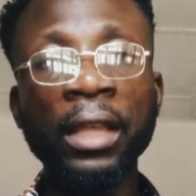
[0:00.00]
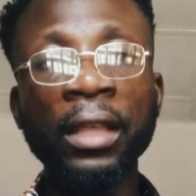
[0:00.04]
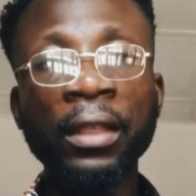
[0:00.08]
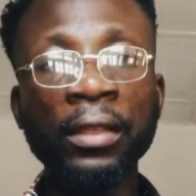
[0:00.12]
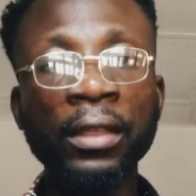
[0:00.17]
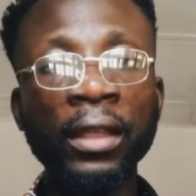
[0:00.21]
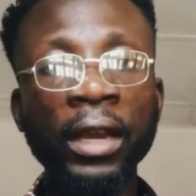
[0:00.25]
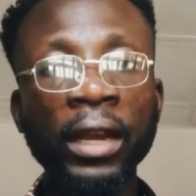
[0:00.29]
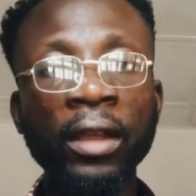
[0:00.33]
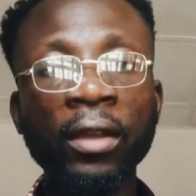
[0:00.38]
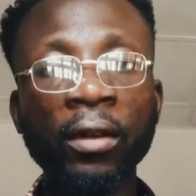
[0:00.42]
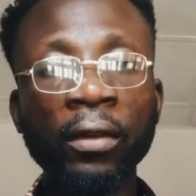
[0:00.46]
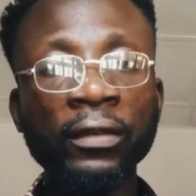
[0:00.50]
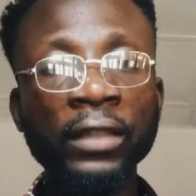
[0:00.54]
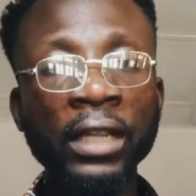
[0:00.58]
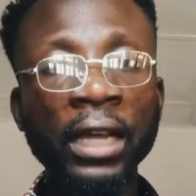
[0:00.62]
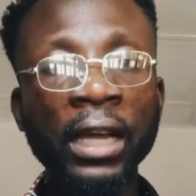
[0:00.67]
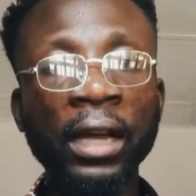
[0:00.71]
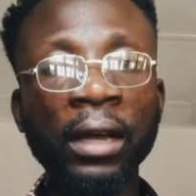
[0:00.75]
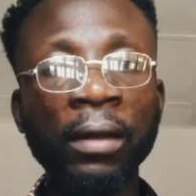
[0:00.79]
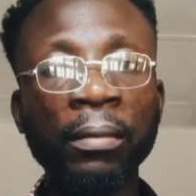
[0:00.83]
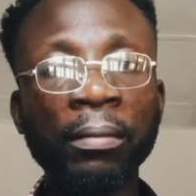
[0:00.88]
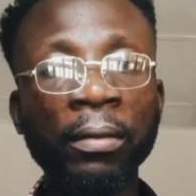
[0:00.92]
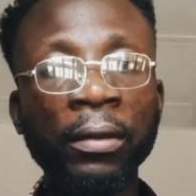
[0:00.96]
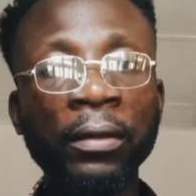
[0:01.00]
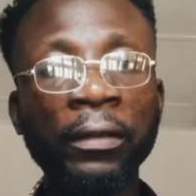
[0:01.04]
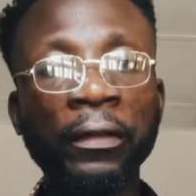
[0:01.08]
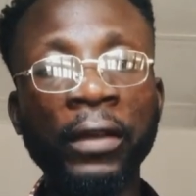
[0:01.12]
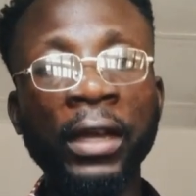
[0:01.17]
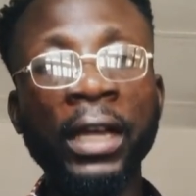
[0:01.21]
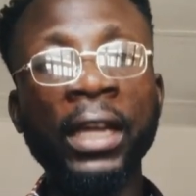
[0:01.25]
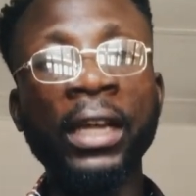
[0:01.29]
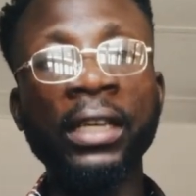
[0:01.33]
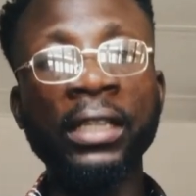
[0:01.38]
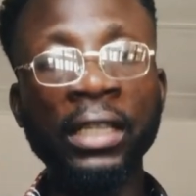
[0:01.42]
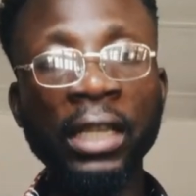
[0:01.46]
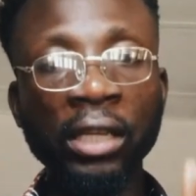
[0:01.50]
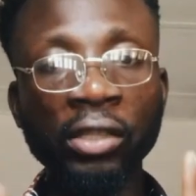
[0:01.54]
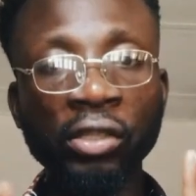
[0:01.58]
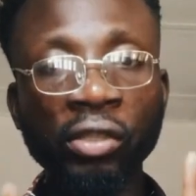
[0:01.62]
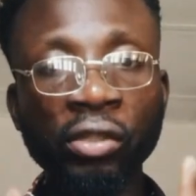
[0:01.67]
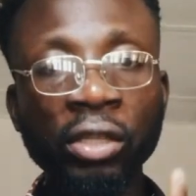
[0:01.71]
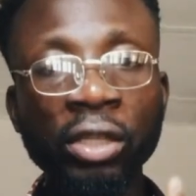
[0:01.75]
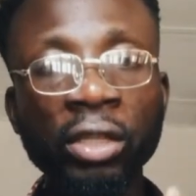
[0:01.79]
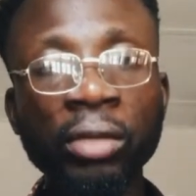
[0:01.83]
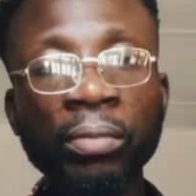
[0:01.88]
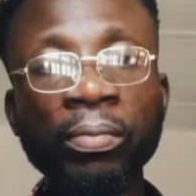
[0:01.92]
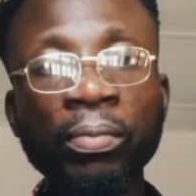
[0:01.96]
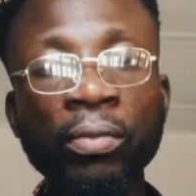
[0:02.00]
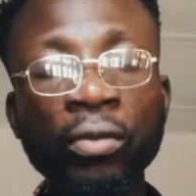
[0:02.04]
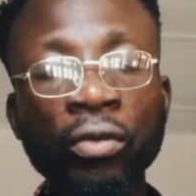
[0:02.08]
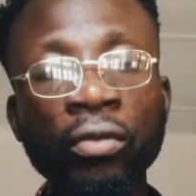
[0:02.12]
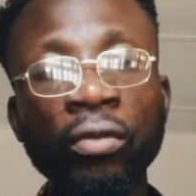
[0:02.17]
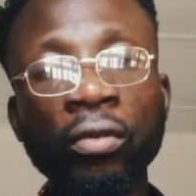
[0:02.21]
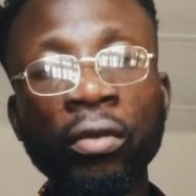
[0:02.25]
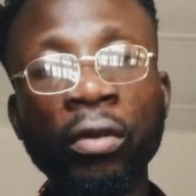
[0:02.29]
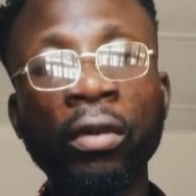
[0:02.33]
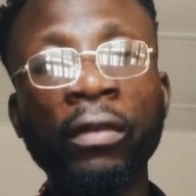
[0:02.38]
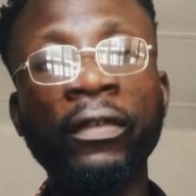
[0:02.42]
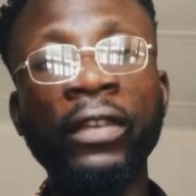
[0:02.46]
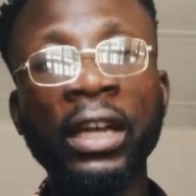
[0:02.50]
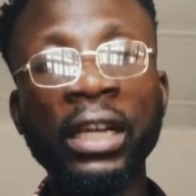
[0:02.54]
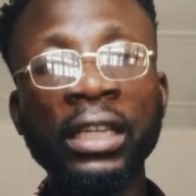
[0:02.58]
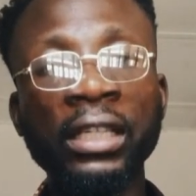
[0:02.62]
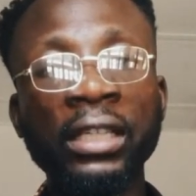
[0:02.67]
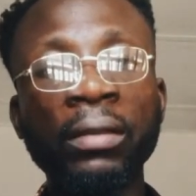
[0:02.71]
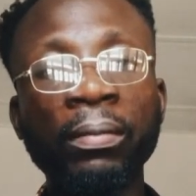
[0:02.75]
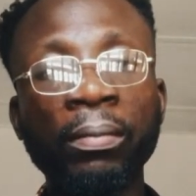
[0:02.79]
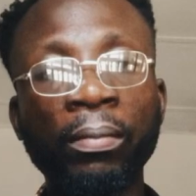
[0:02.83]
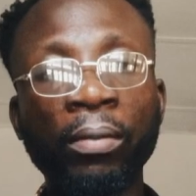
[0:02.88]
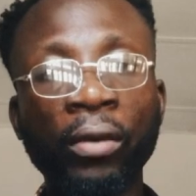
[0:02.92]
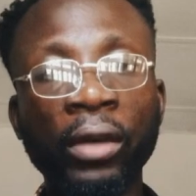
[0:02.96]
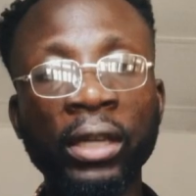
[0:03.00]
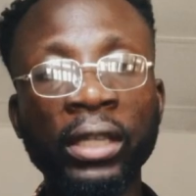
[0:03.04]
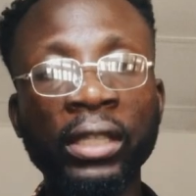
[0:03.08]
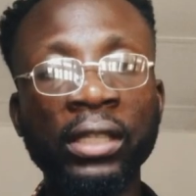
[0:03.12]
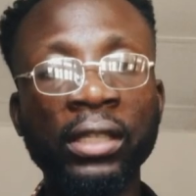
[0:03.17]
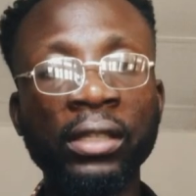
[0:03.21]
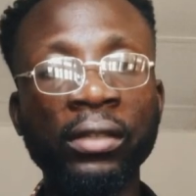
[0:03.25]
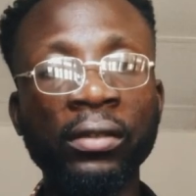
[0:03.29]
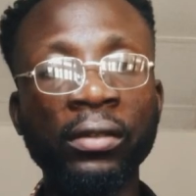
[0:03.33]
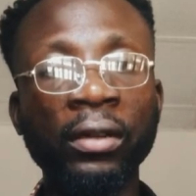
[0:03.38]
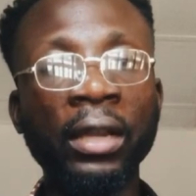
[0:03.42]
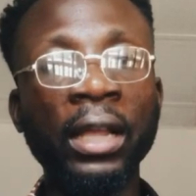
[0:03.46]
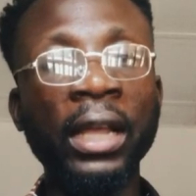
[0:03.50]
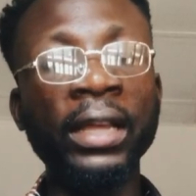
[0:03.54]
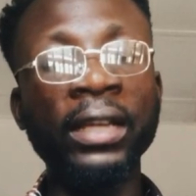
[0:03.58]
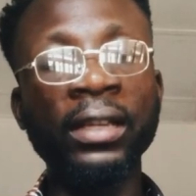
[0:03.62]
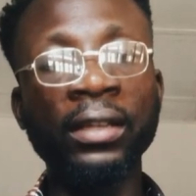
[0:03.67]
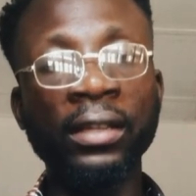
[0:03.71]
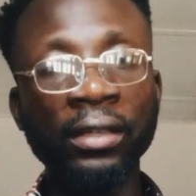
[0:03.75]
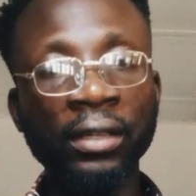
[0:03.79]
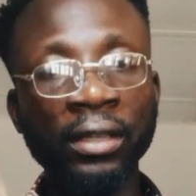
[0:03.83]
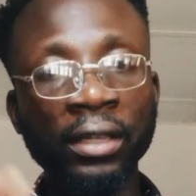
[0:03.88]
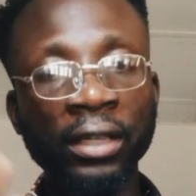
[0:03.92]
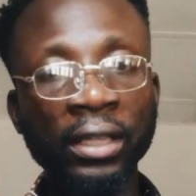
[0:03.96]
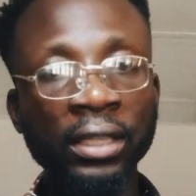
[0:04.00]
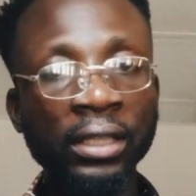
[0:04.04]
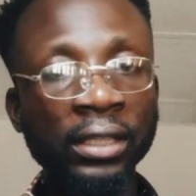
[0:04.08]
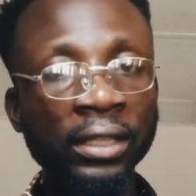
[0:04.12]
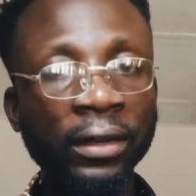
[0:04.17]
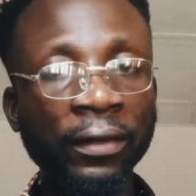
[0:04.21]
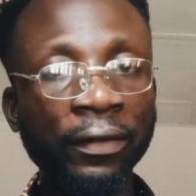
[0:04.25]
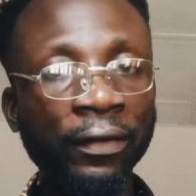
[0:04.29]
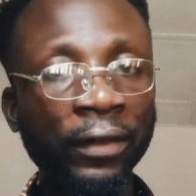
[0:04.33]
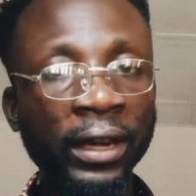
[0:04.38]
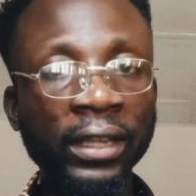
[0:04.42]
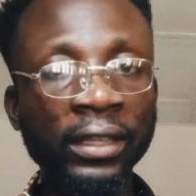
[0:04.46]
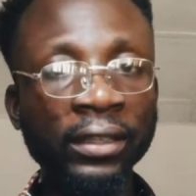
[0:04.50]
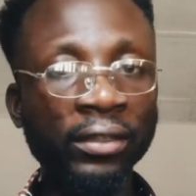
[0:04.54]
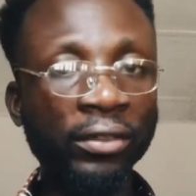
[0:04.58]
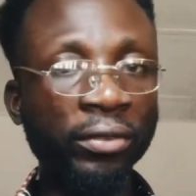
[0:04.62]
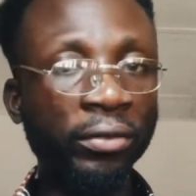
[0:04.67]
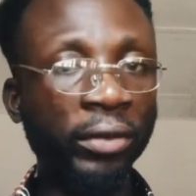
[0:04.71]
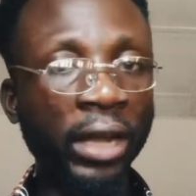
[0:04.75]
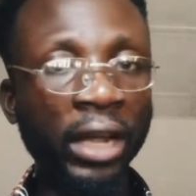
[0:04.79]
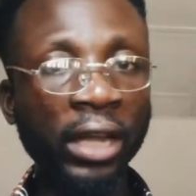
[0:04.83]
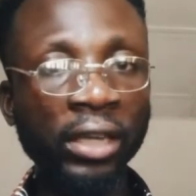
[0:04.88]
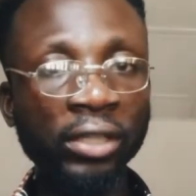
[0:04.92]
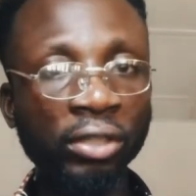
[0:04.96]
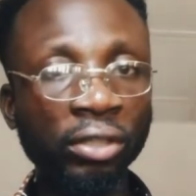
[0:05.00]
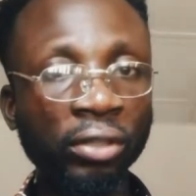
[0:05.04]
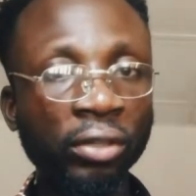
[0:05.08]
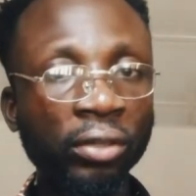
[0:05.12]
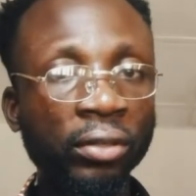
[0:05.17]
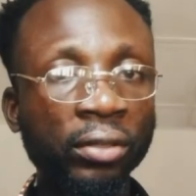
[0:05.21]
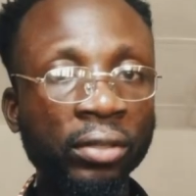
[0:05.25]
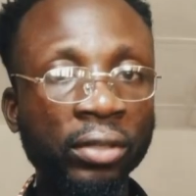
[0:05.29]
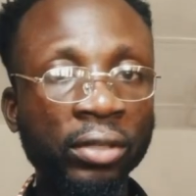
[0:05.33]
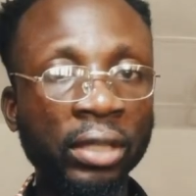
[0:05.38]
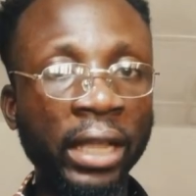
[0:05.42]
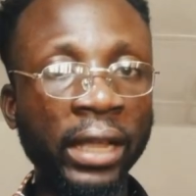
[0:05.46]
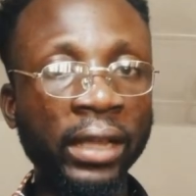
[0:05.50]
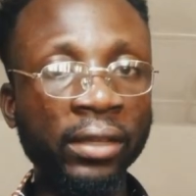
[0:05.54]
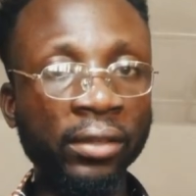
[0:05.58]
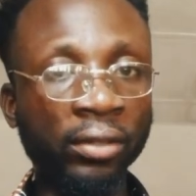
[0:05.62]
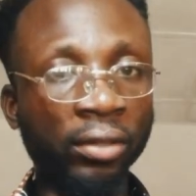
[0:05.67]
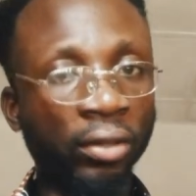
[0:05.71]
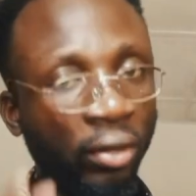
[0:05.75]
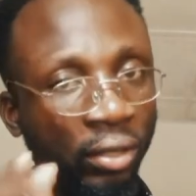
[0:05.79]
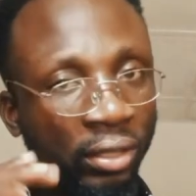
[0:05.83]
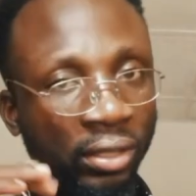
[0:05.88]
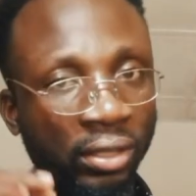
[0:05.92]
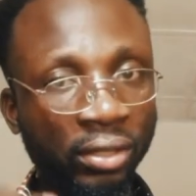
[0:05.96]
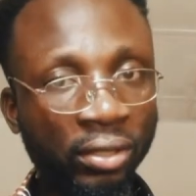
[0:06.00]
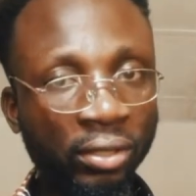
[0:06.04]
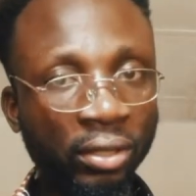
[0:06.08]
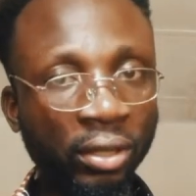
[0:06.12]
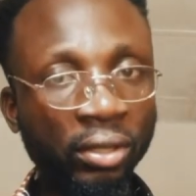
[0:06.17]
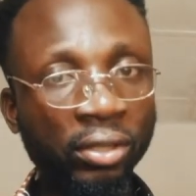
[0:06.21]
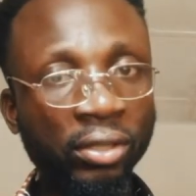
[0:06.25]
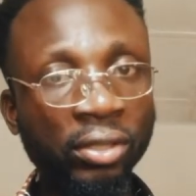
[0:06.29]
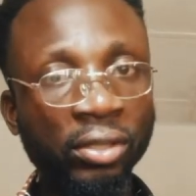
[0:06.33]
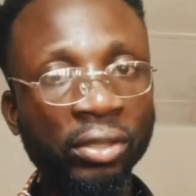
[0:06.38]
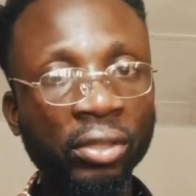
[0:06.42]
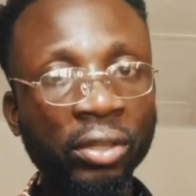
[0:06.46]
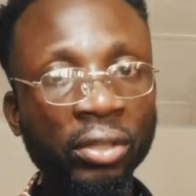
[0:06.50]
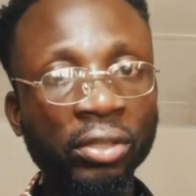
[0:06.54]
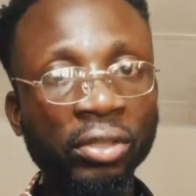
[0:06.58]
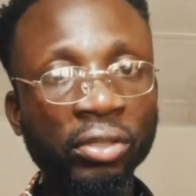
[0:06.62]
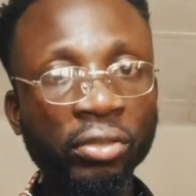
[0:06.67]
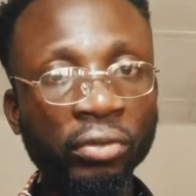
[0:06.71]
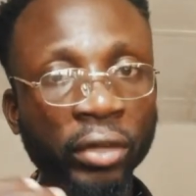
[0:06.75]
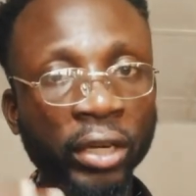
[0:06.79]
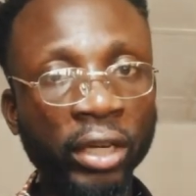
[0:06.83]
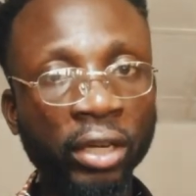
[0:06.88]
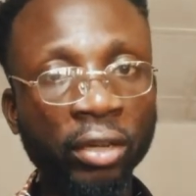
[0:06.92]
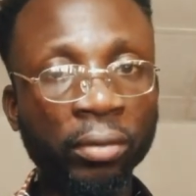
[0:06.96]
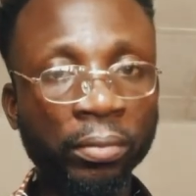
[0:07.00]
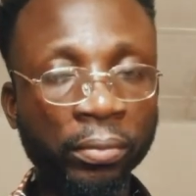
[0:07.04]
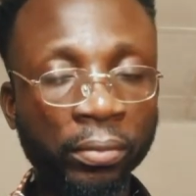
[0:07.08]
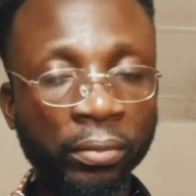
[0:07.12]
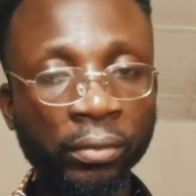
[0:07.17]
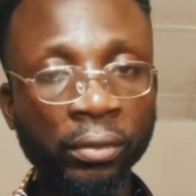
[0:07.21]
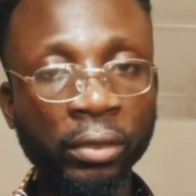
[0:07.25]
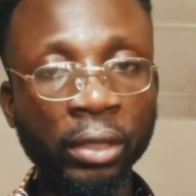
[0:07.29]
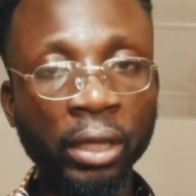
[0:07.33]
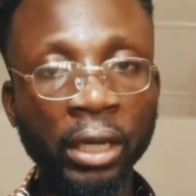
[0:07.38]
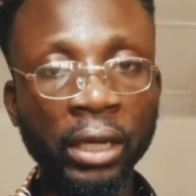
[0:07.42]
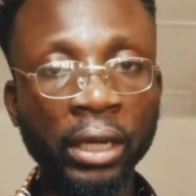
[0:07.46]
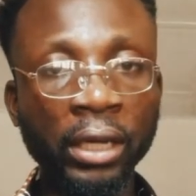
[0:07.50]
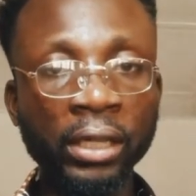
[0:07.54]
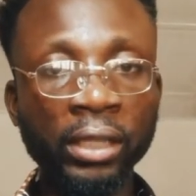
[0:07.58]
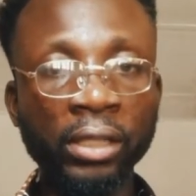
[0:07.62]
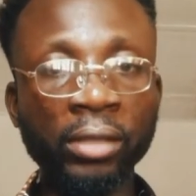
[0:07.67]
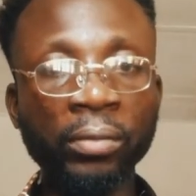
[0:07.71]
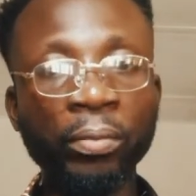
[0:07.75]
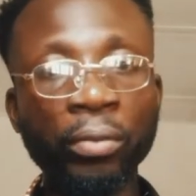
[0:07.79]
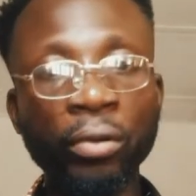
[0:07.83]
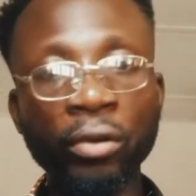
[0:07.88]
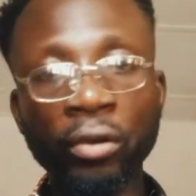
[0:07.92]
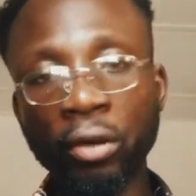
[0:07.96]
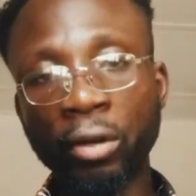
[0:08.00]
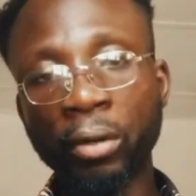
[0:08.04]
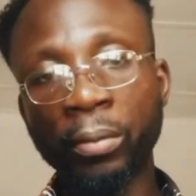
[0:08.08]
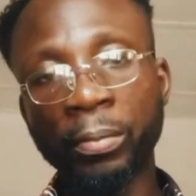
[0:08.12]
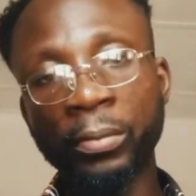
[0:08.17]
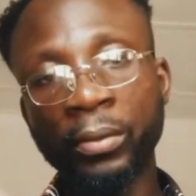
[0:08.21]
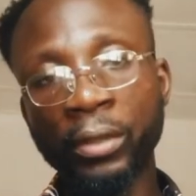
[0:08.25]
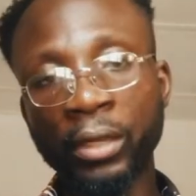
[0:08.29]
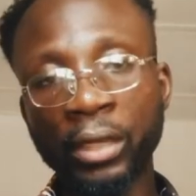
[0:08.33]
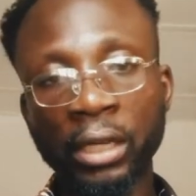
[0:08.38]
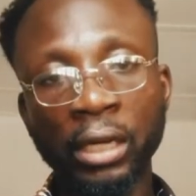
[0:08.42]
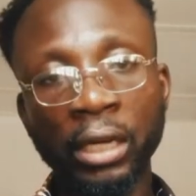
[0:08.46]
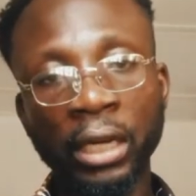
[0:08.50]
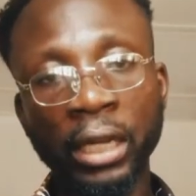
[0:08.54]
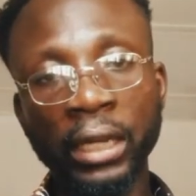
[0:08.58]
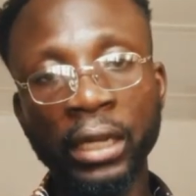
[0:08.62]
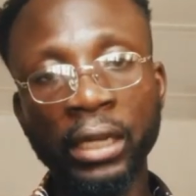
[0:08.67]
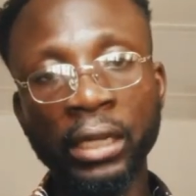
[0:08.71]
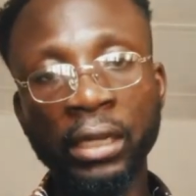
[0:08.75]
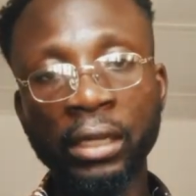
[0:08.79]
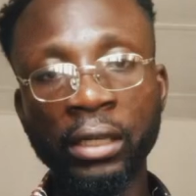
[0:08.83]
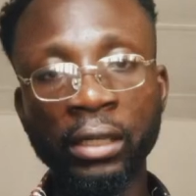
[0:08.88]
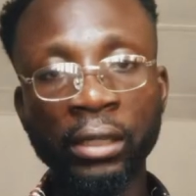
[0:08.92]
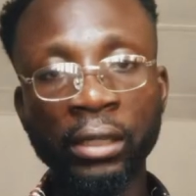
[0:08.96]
Three of their amplifiers actually blew off at the point, like different reactions, like not straight up. It blew up like,